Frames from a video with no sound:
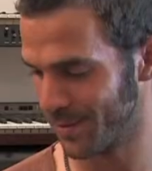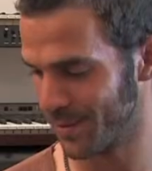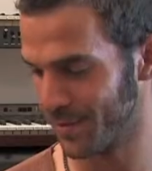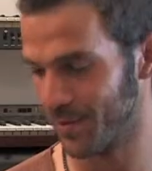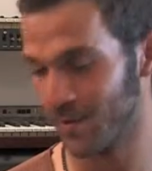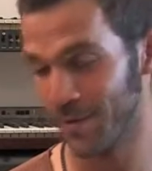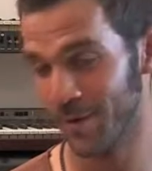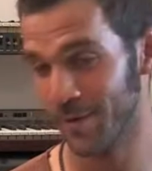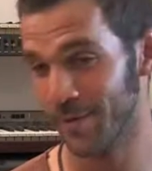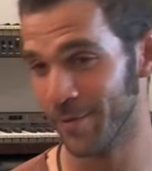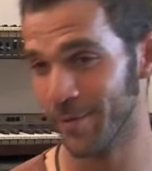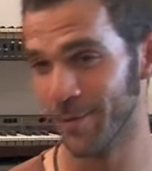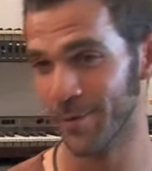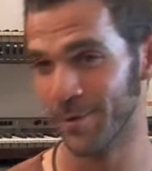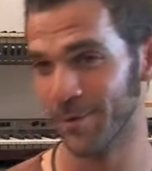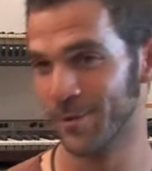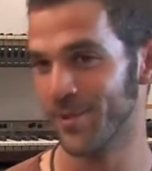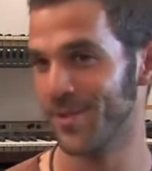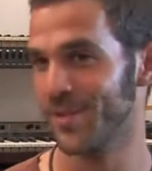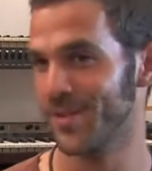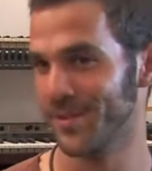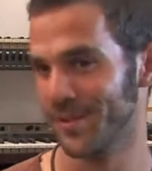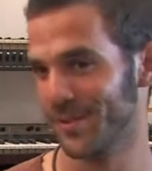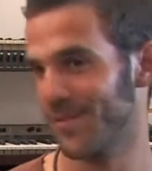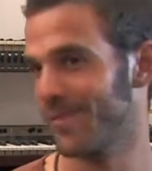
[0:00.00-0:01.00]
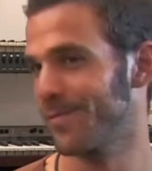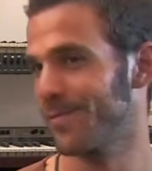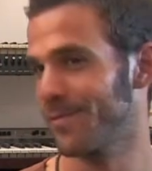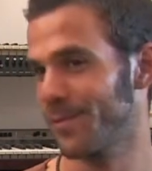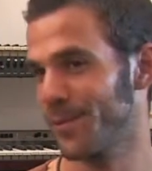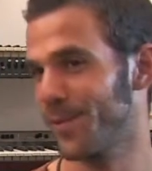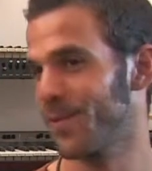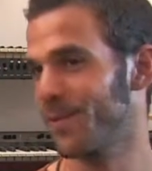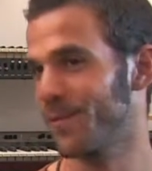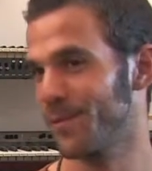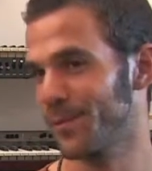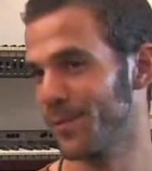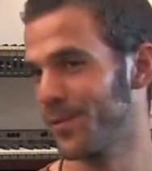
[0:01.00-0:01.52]
The evolution
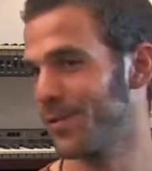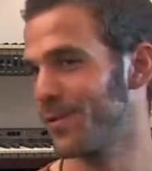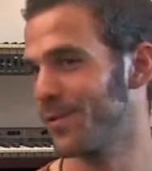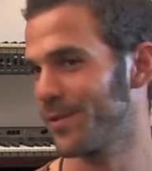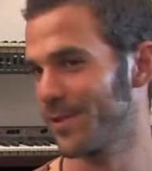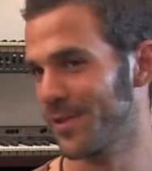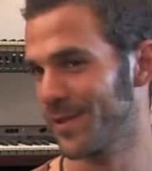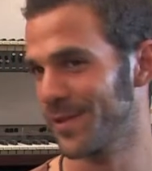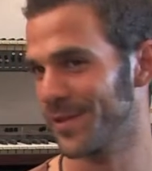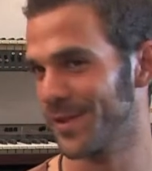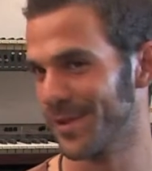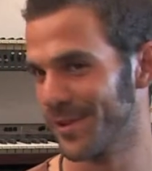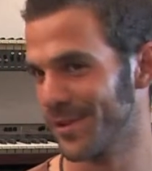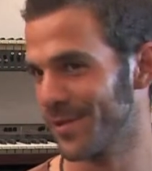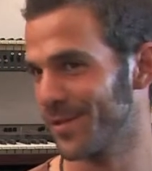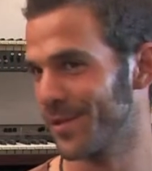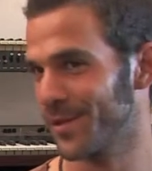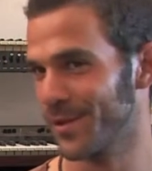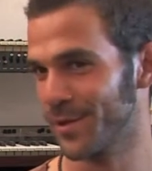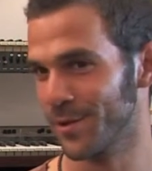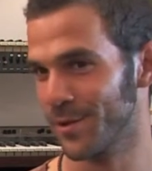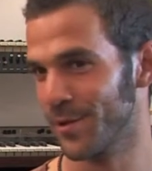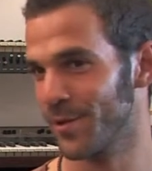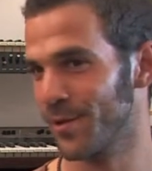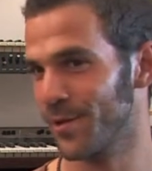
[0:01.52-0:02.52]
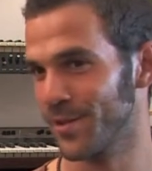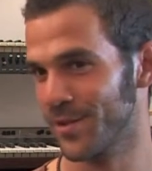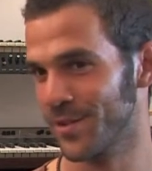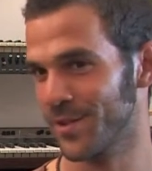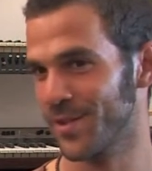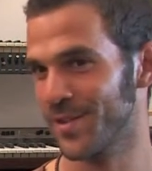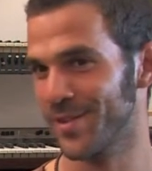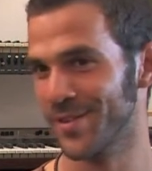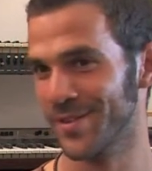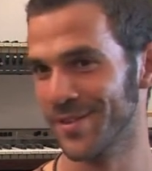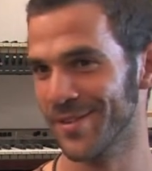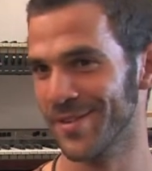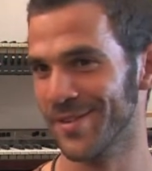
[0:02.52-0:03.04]
of music and
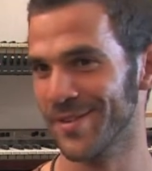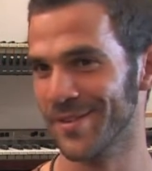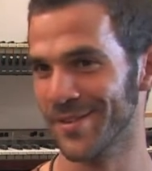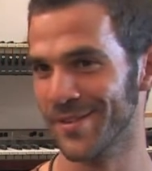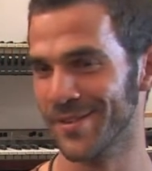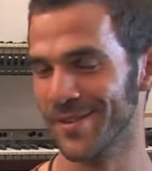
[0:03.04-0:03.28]
technology.